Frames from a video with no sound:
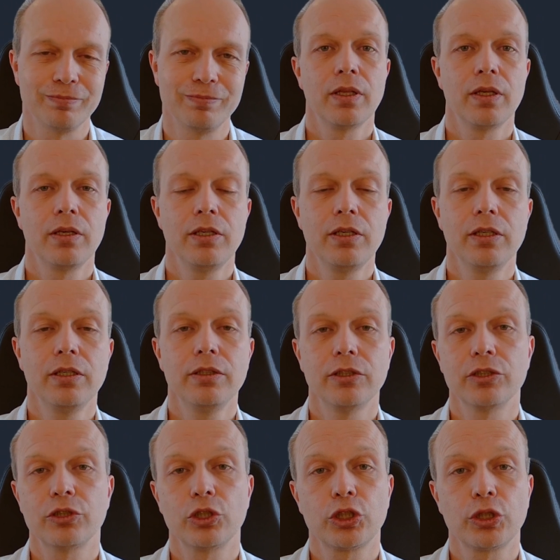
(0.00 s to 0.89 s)
Here
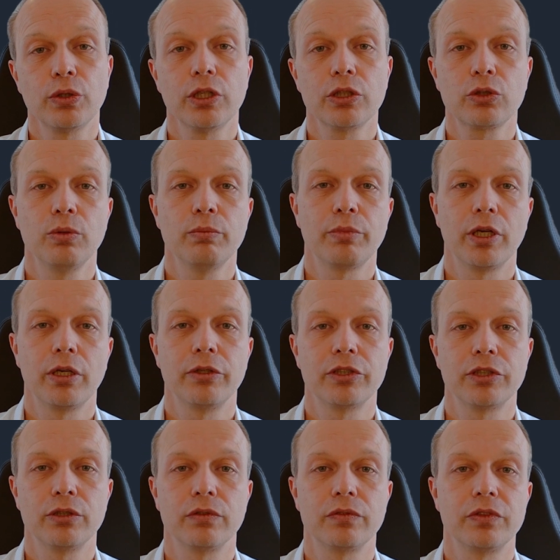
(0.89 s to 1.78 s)
is a short
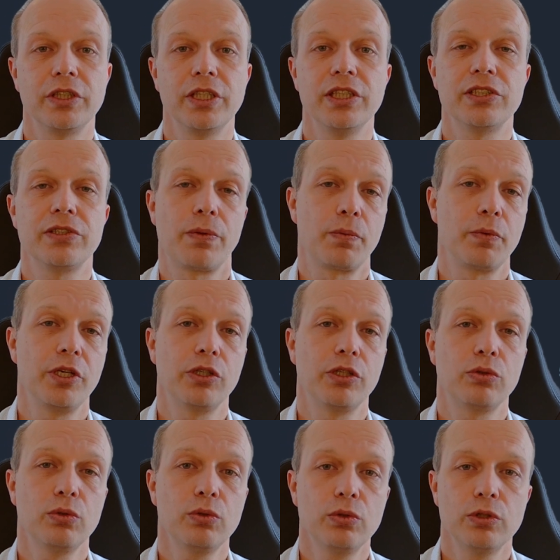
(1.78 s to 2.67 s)
comparison of these 3
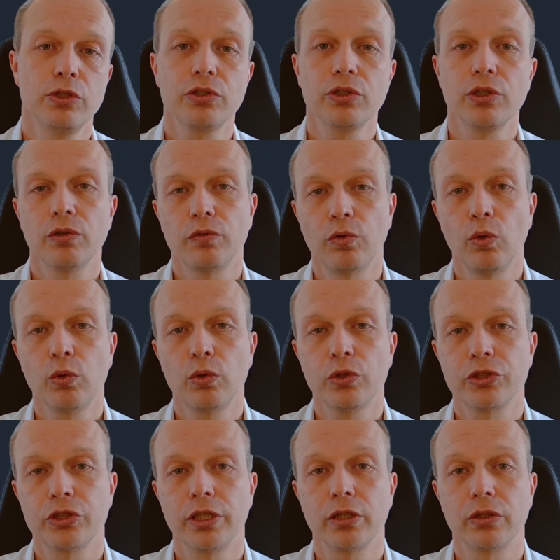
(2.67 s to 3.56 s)
tools,
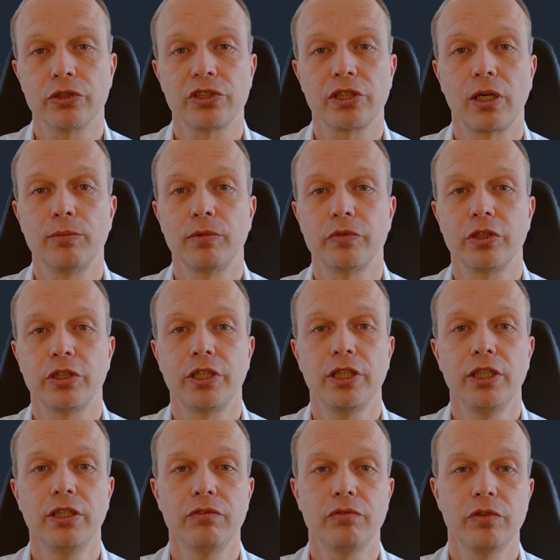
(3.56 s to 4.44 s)
focusing on some of the
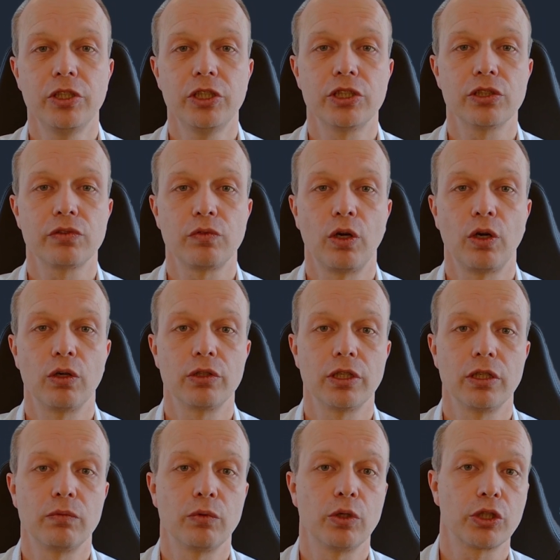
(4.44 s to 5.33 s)
key features for
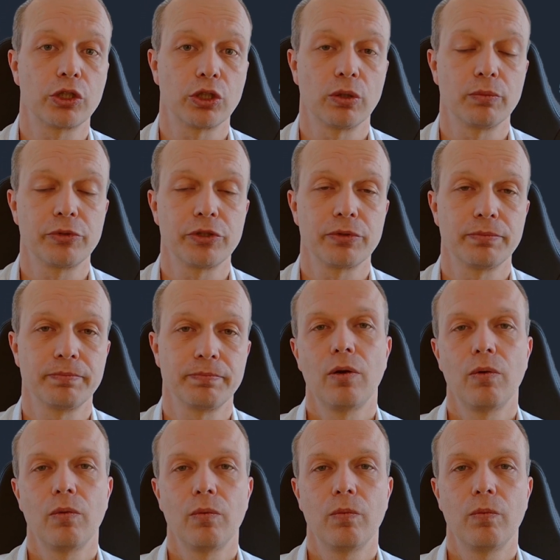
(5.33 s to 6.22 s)
online workshops.
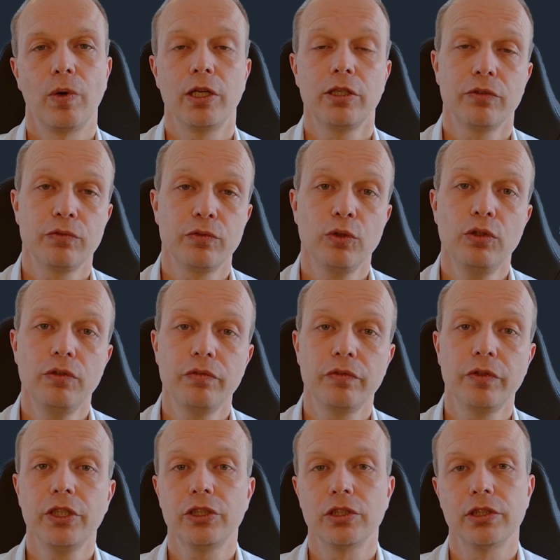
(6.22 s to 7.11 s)
While the full
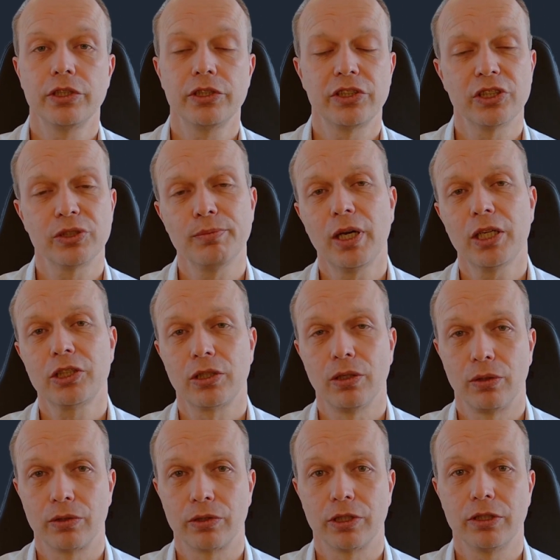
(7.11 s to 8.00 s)
feature list is much
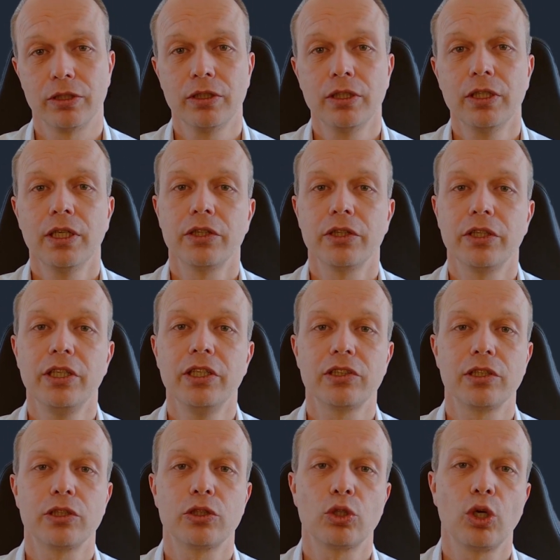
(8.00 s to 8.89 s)
longer, these
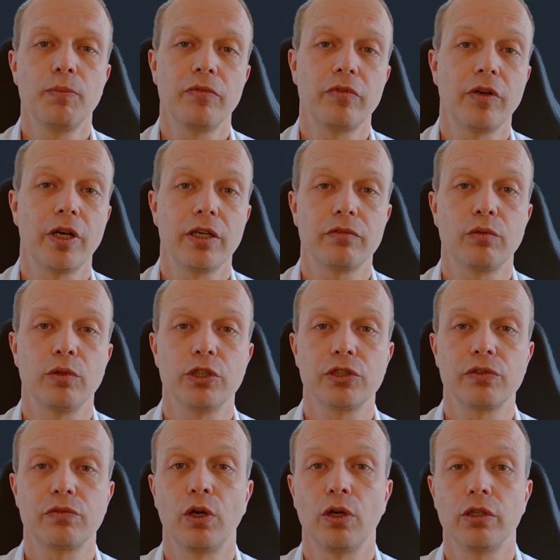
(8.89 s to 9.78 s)
are the top 5 ones
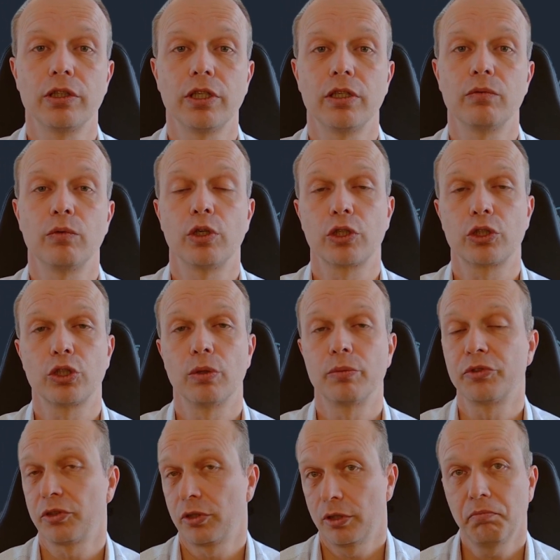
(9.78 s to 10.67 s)
for online
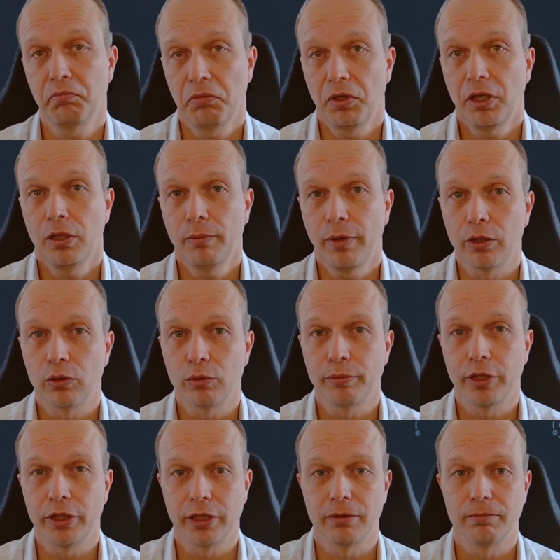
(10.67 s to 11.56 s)
workshops, in my
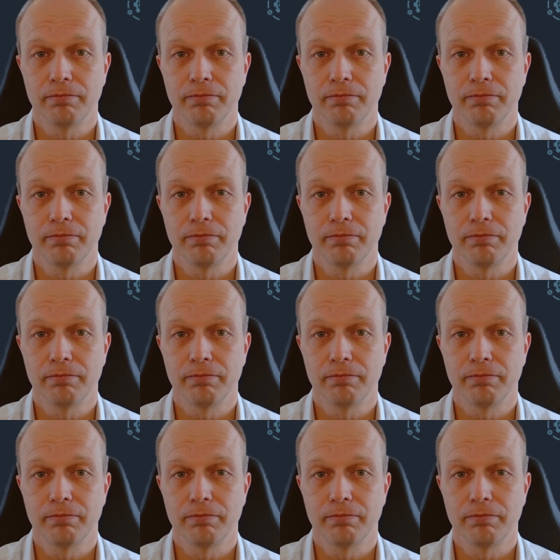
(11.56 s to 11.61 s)
opinion.